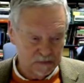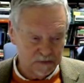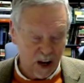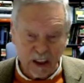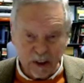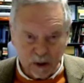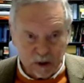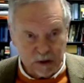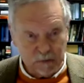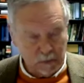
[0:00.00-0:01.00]

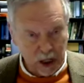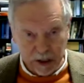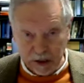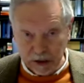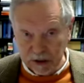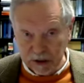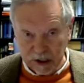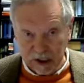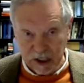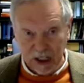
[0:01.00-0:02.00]
fathers,
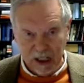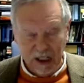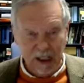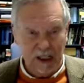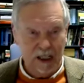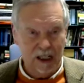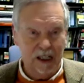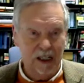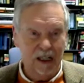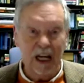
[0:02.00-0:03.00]
mothers,
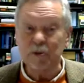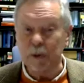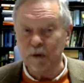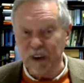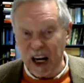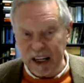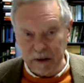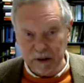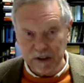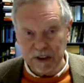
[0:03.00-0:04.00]
as
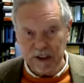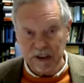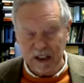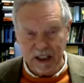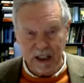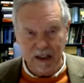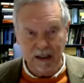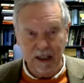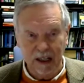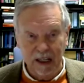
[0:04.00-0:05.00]
providers.
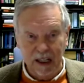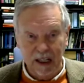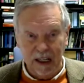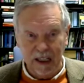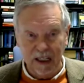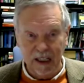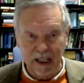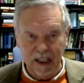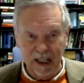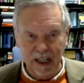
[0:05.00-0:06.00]
And
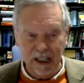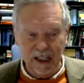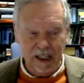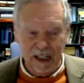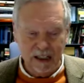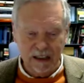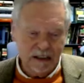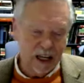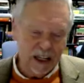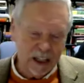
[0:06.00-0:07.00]

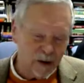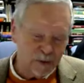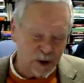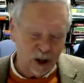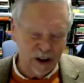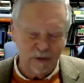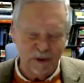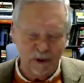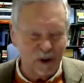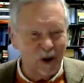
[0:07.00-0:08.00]
then if
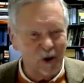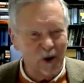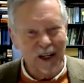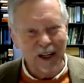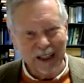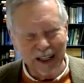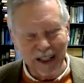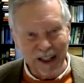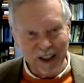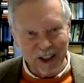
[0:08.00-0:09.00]
you throw the
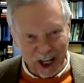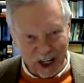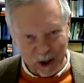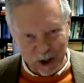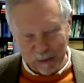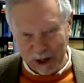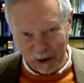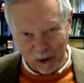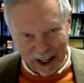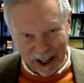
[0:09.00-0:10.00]
legalization of
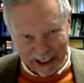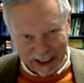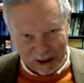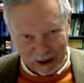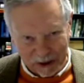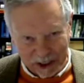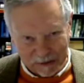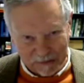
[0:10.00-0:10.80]
marijuana into it,